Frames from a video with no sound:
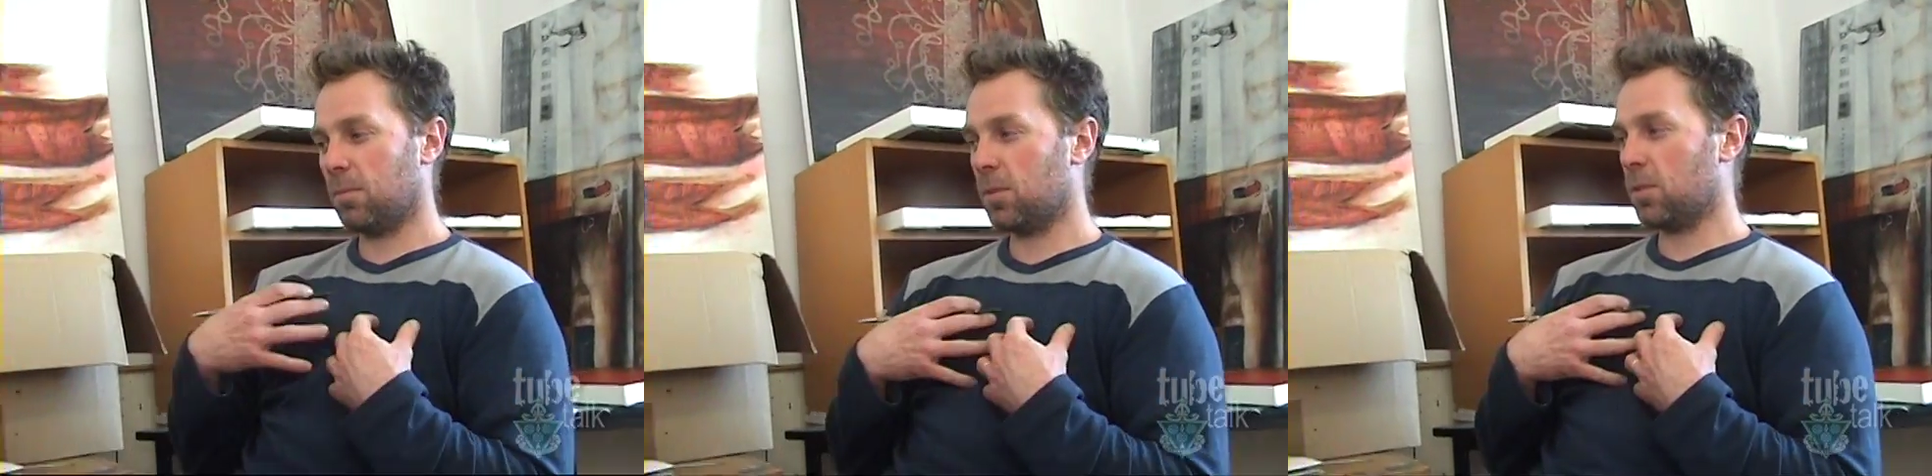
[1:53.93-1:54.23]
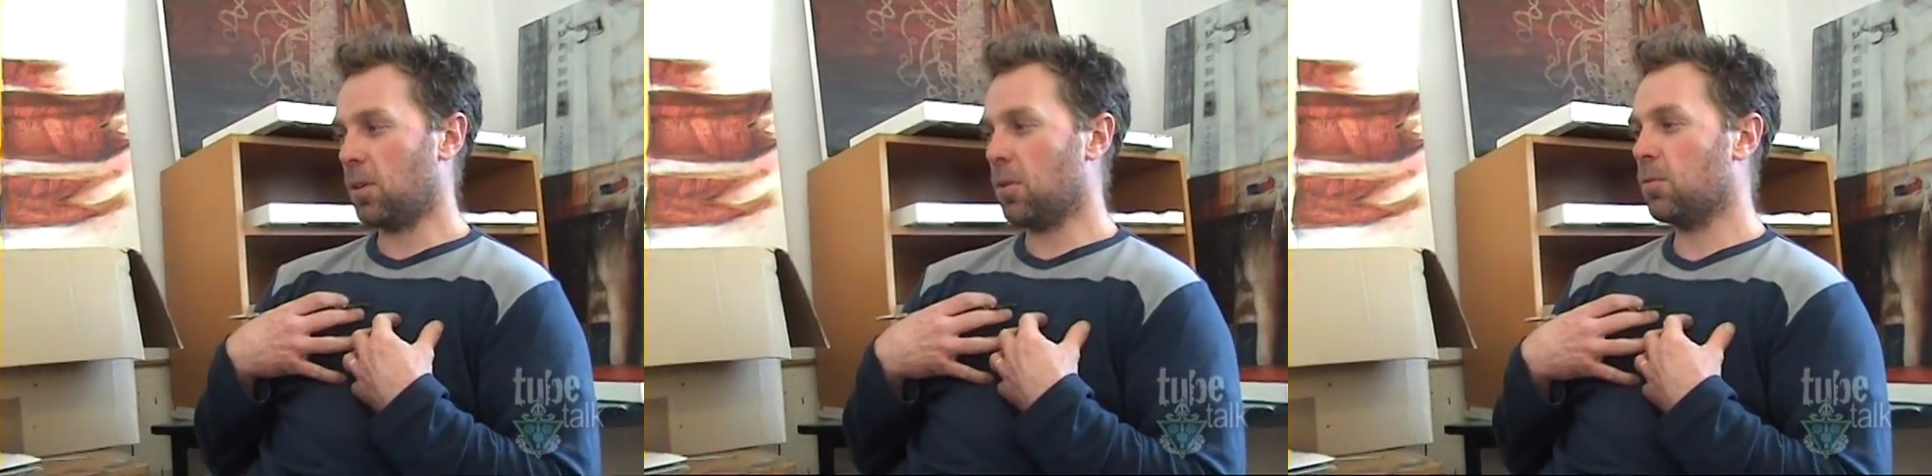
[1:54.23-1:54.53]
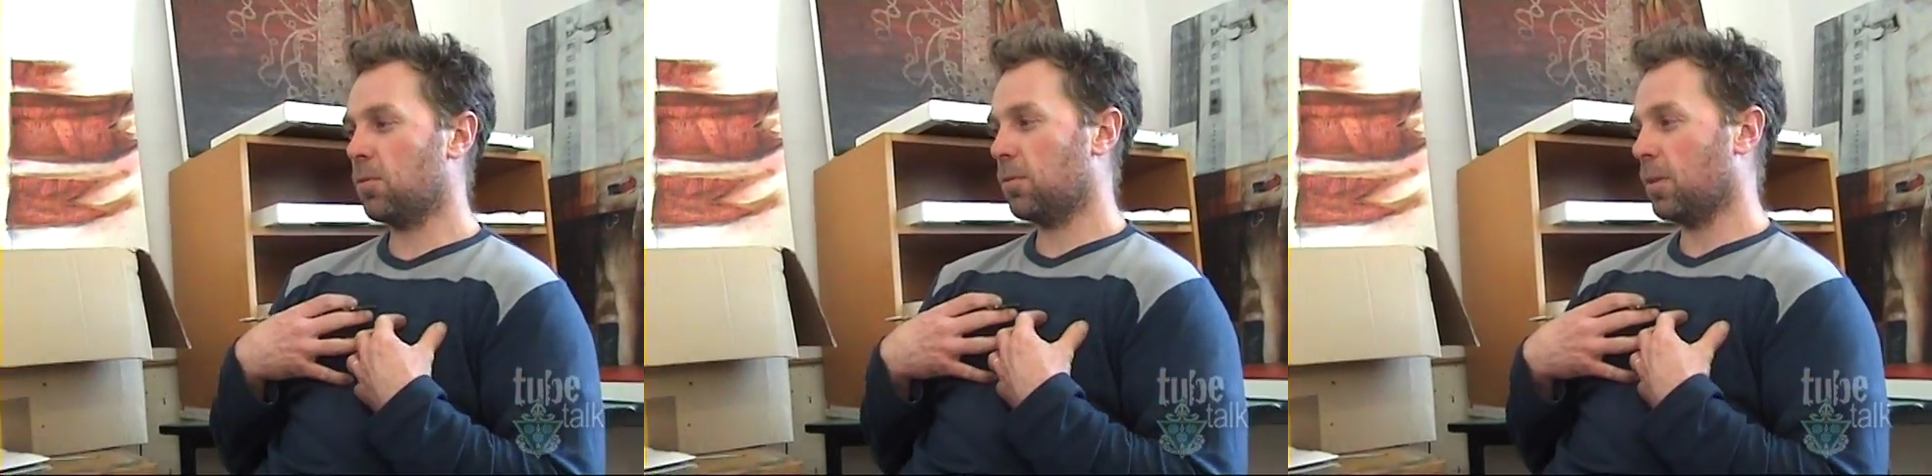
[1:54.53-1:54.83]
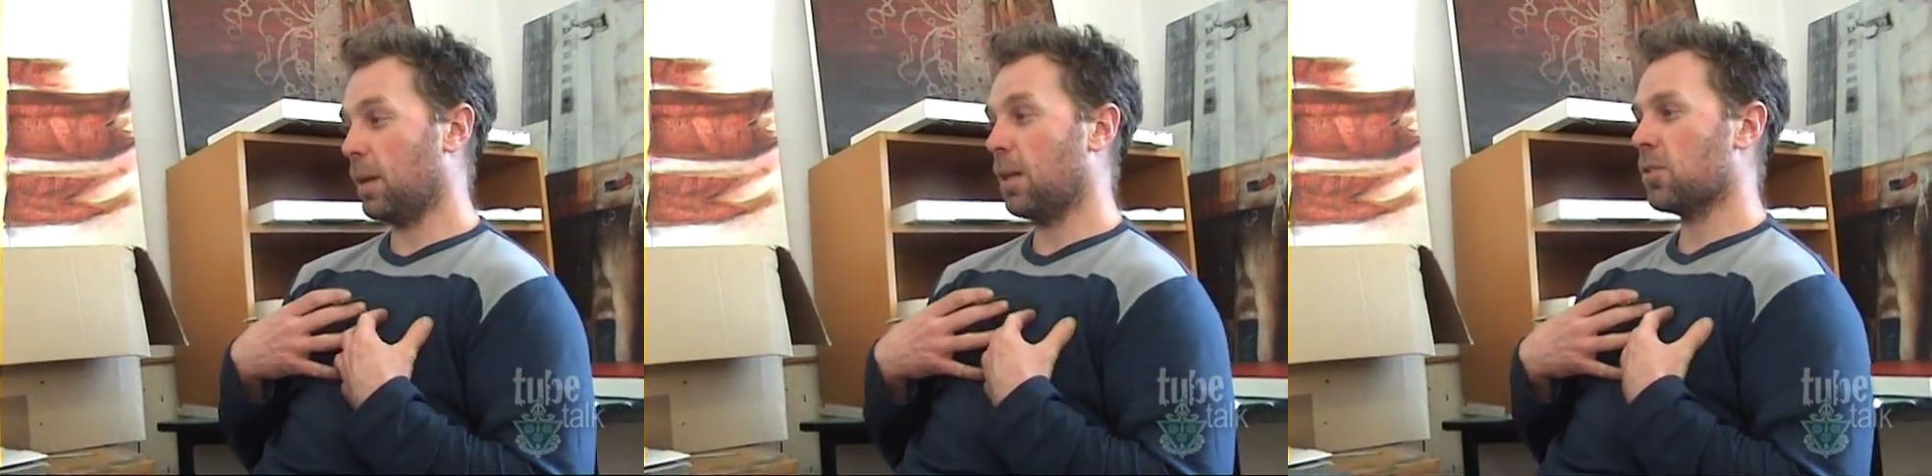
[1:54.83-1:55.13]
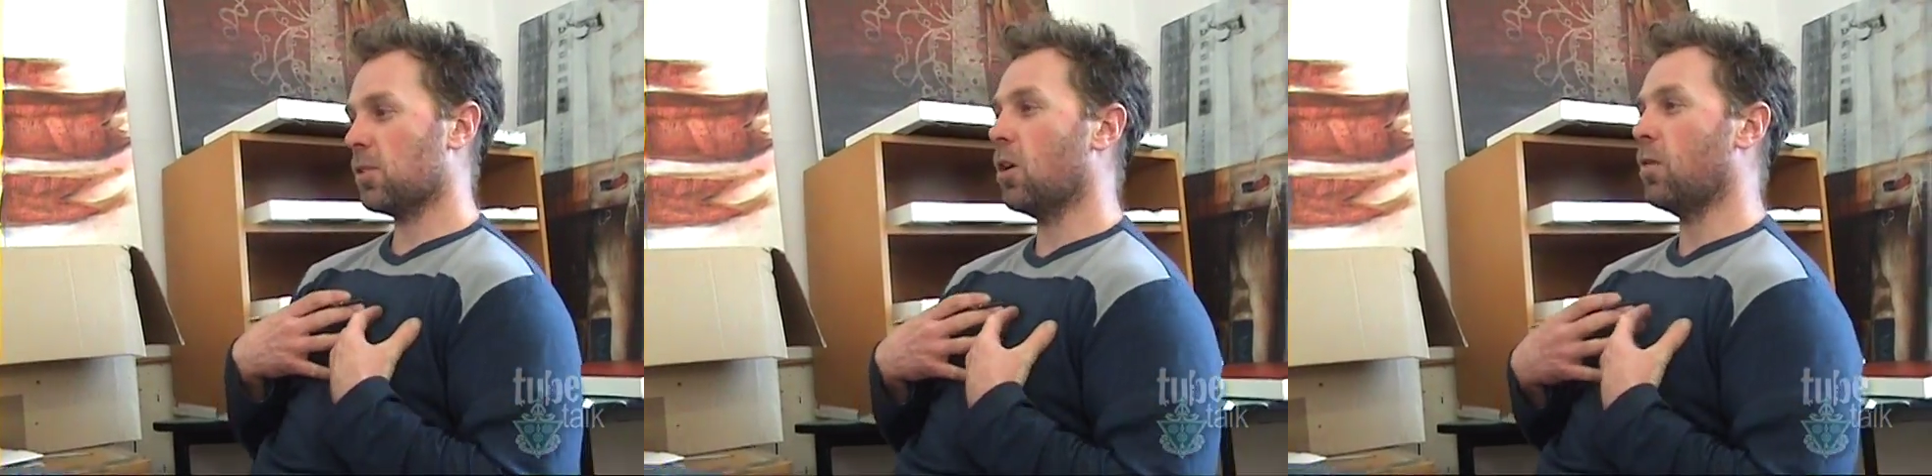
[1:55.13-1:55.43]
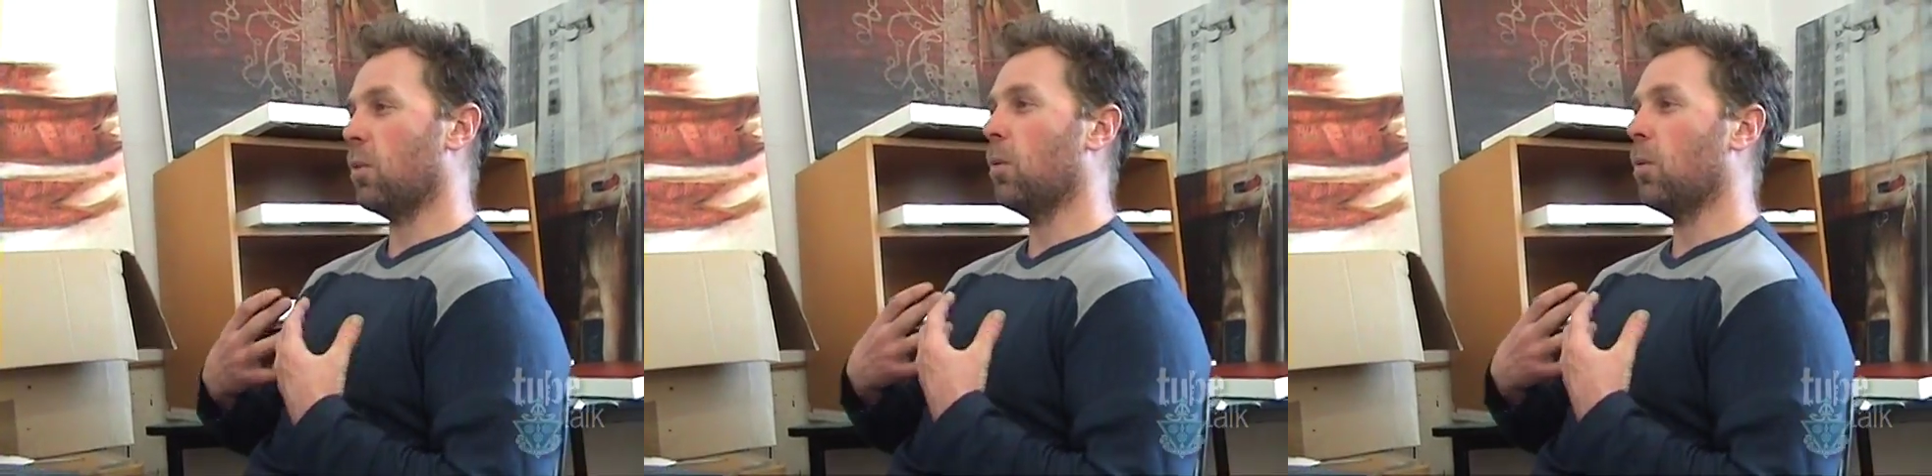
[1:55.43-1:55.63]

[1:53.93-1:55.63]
self about the self. I